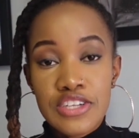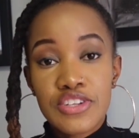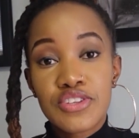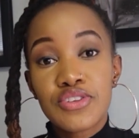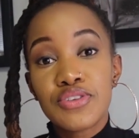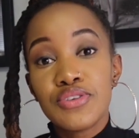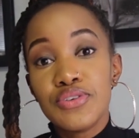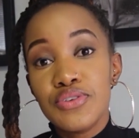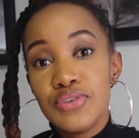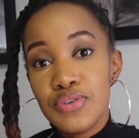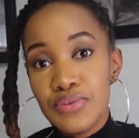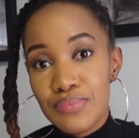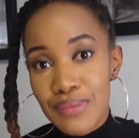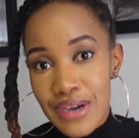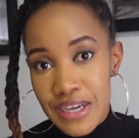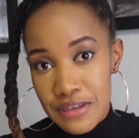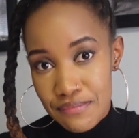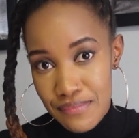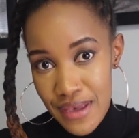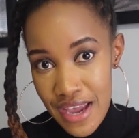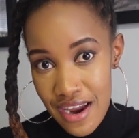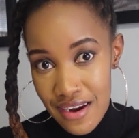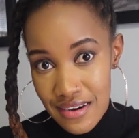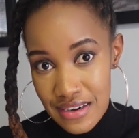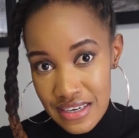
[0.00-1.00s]
to my
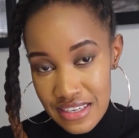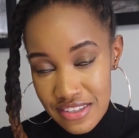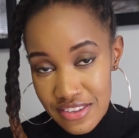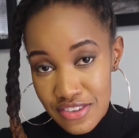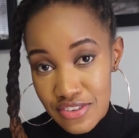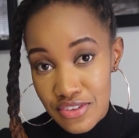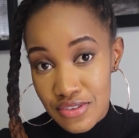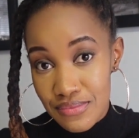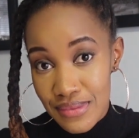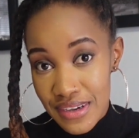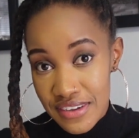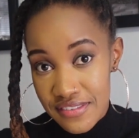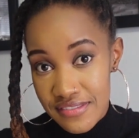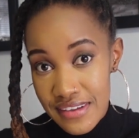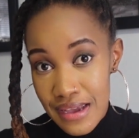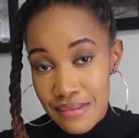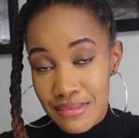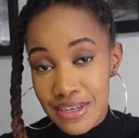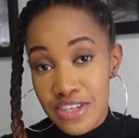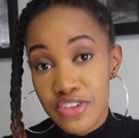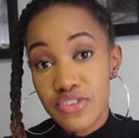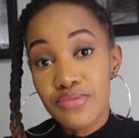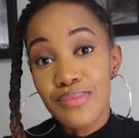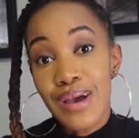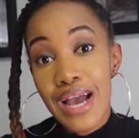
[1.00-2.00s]
parents, to my
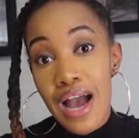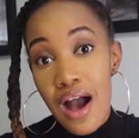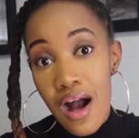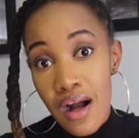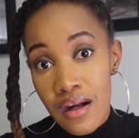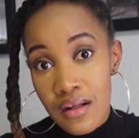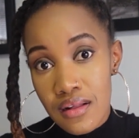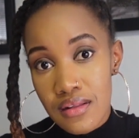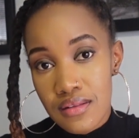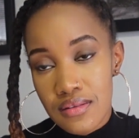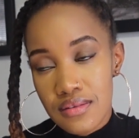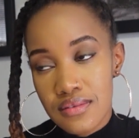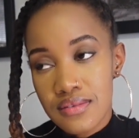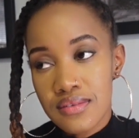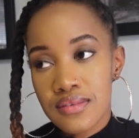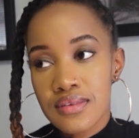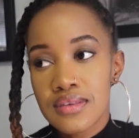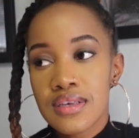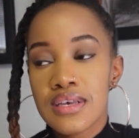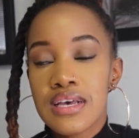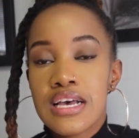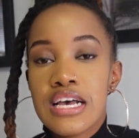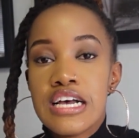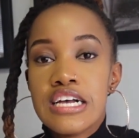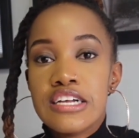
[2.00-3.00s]
family, to my uncles.
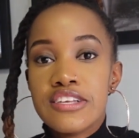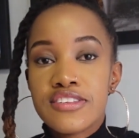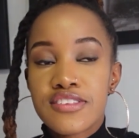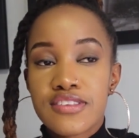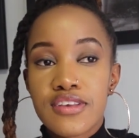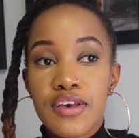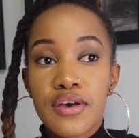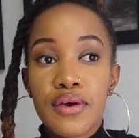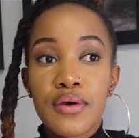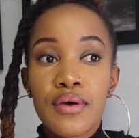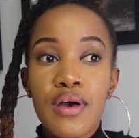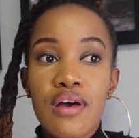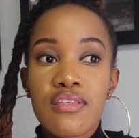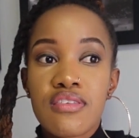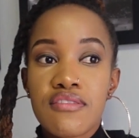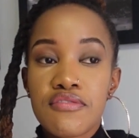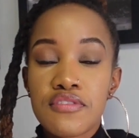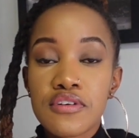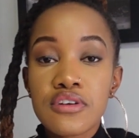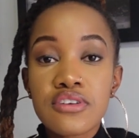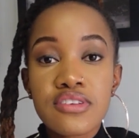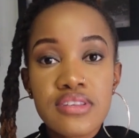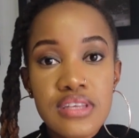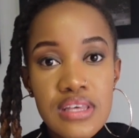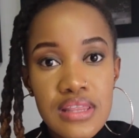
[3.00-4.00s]
So the
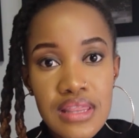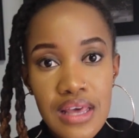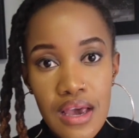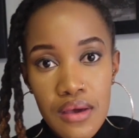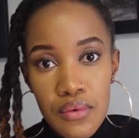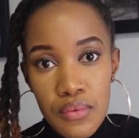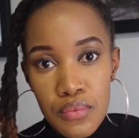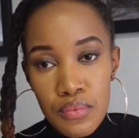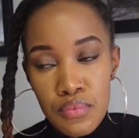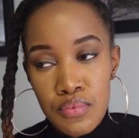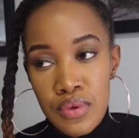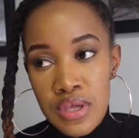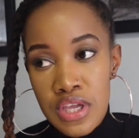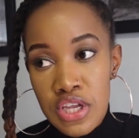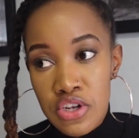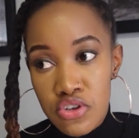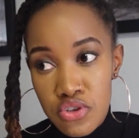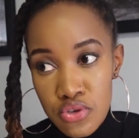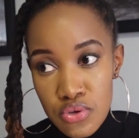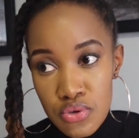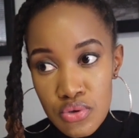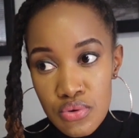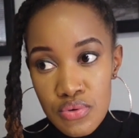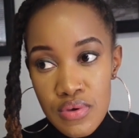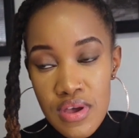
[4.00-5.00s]
first thing that we
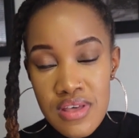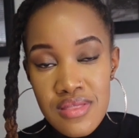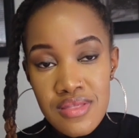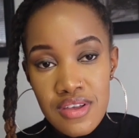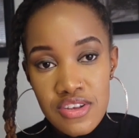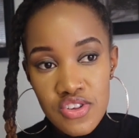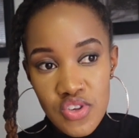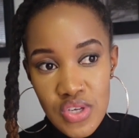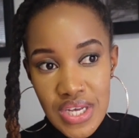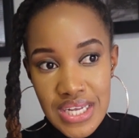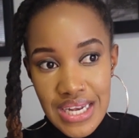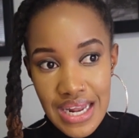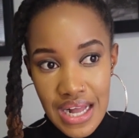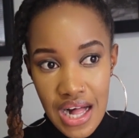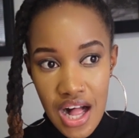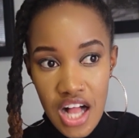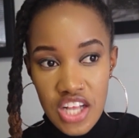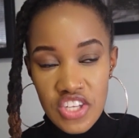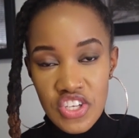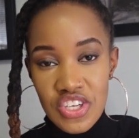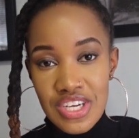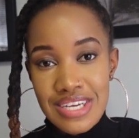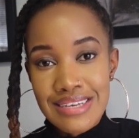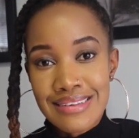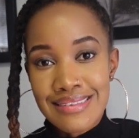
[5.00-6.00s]
do in the Tswana
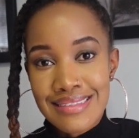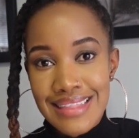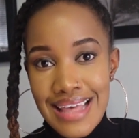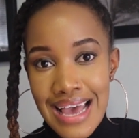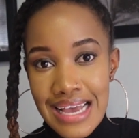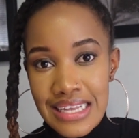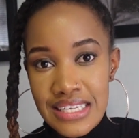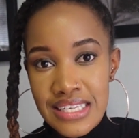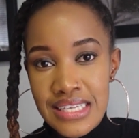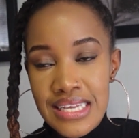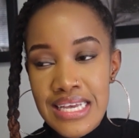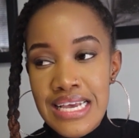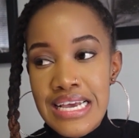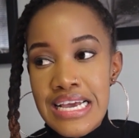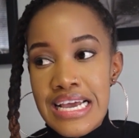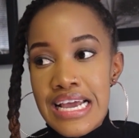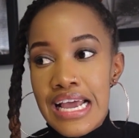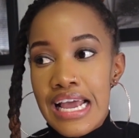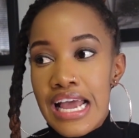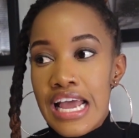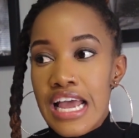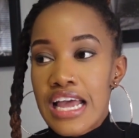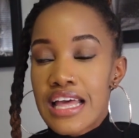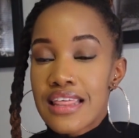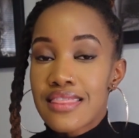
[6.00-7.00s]
culture is that
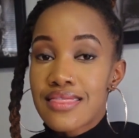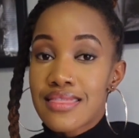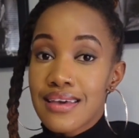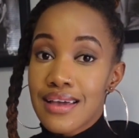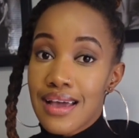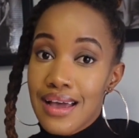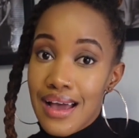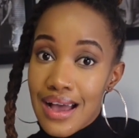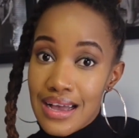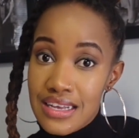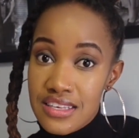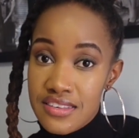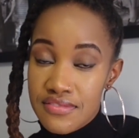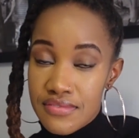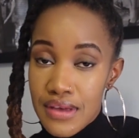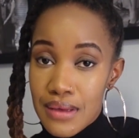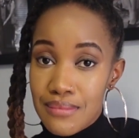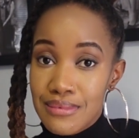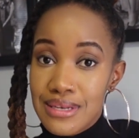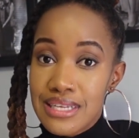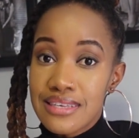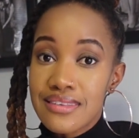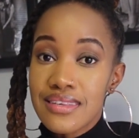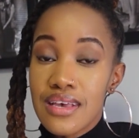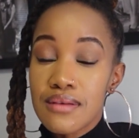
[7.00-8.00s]
the guy's
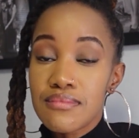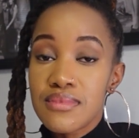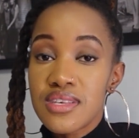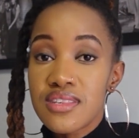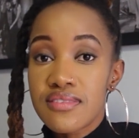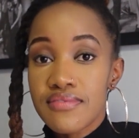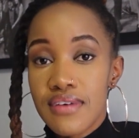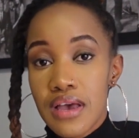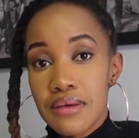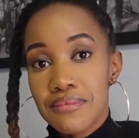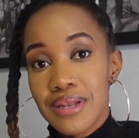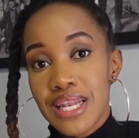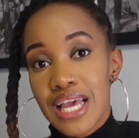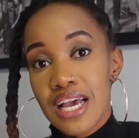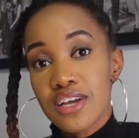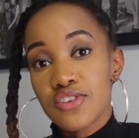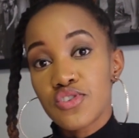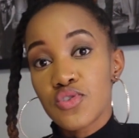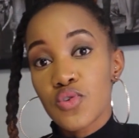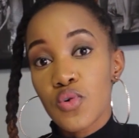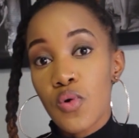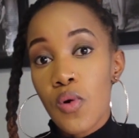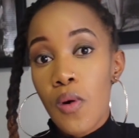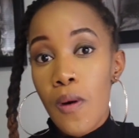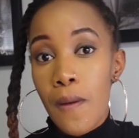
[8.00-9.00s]
family, Simon's family, had
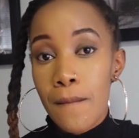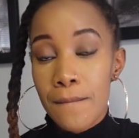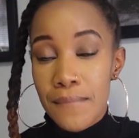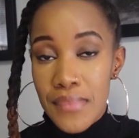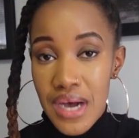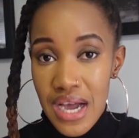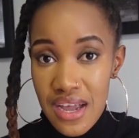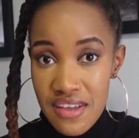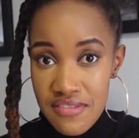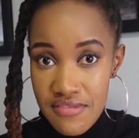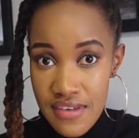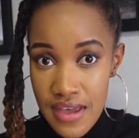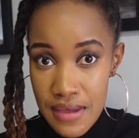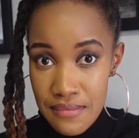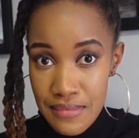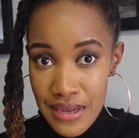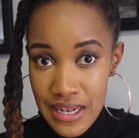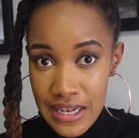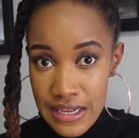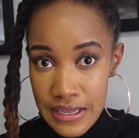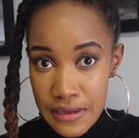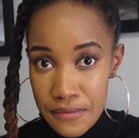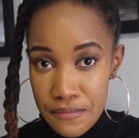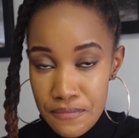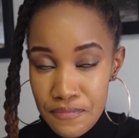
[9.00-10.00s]
to call my family.
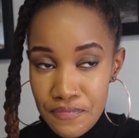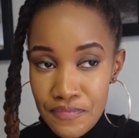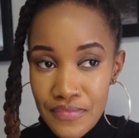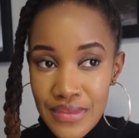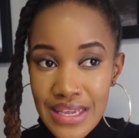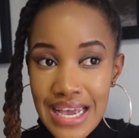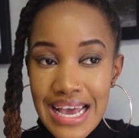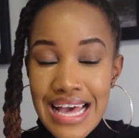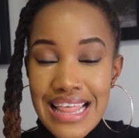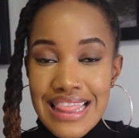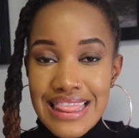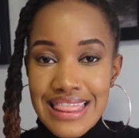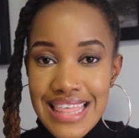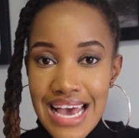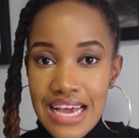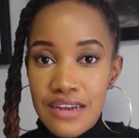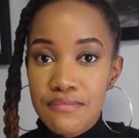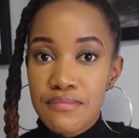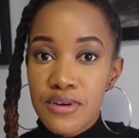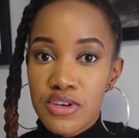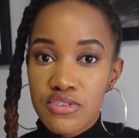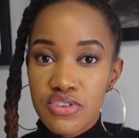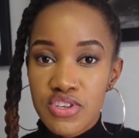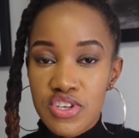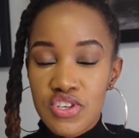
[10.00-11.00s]
That
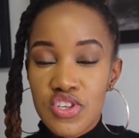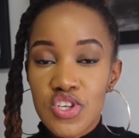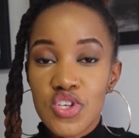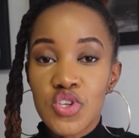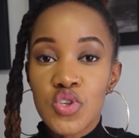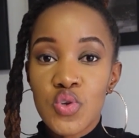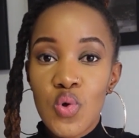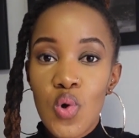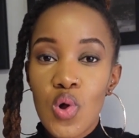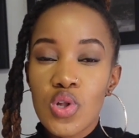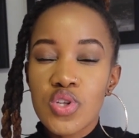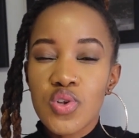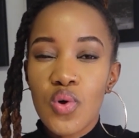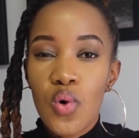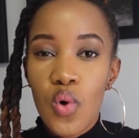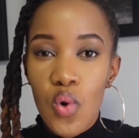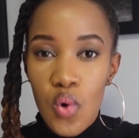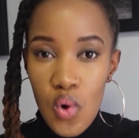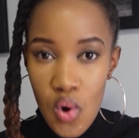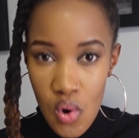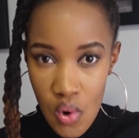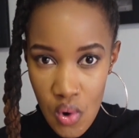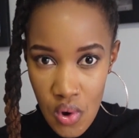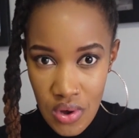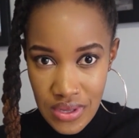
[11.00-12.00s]
process is called Go
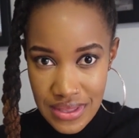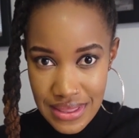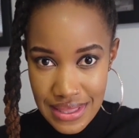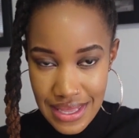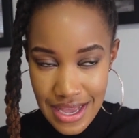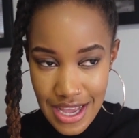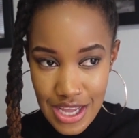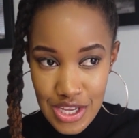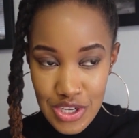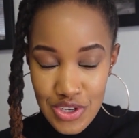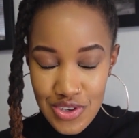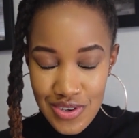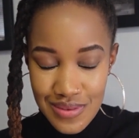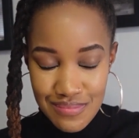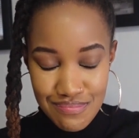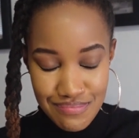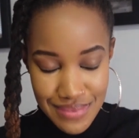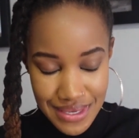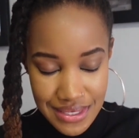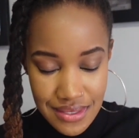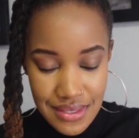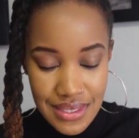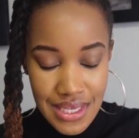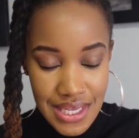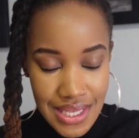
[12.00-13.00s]
Kokota,
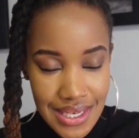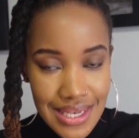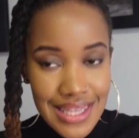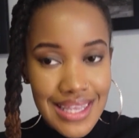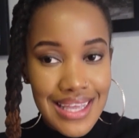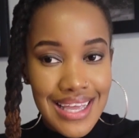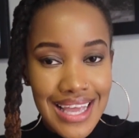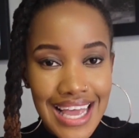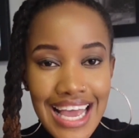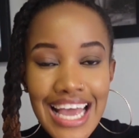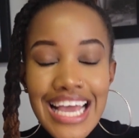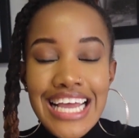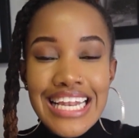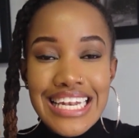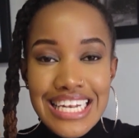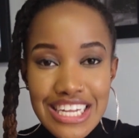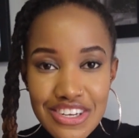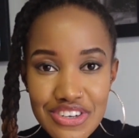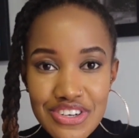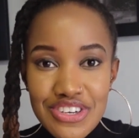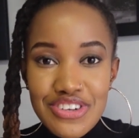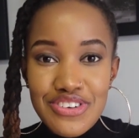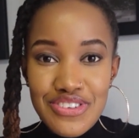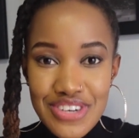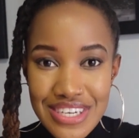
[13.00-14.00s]
basically.
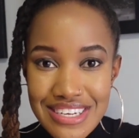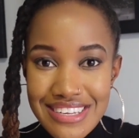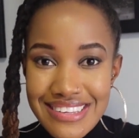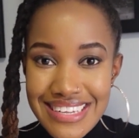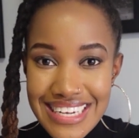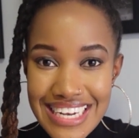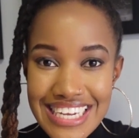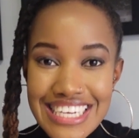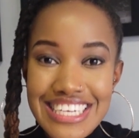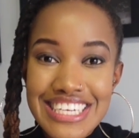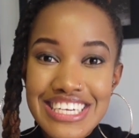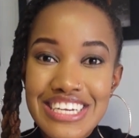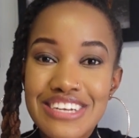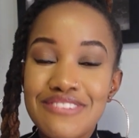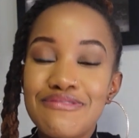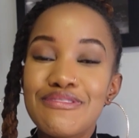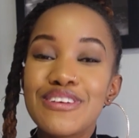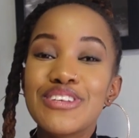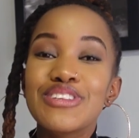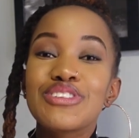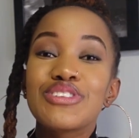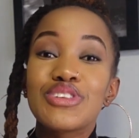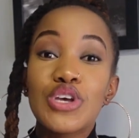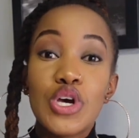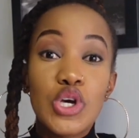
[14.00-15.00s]
Literal translation
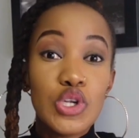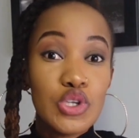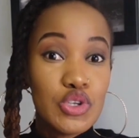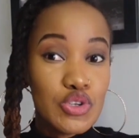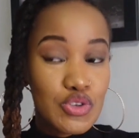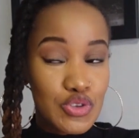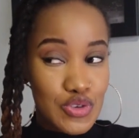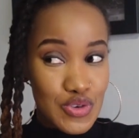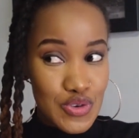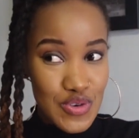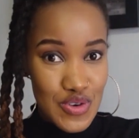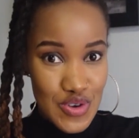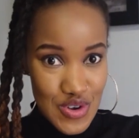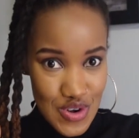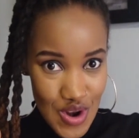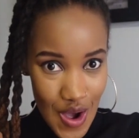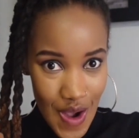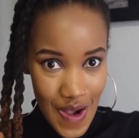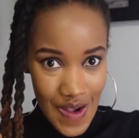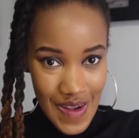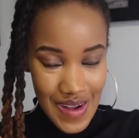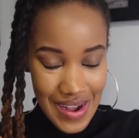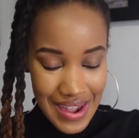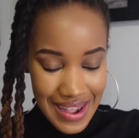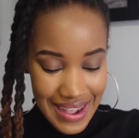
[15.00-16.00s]
means to
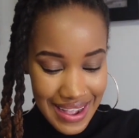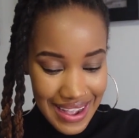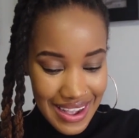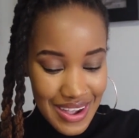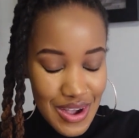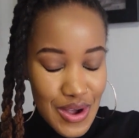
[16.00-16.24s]
knock.